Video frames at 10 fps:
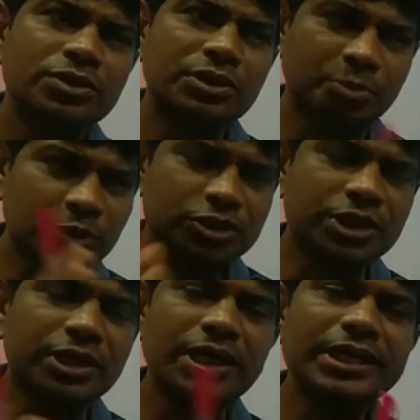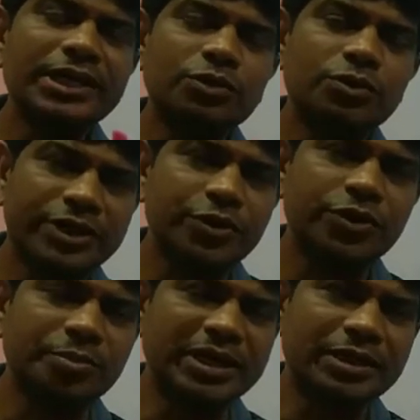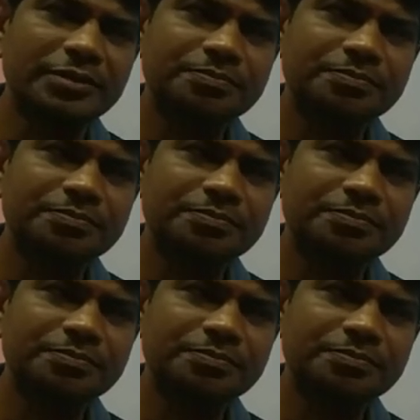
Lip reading: the portion relating to recruitment.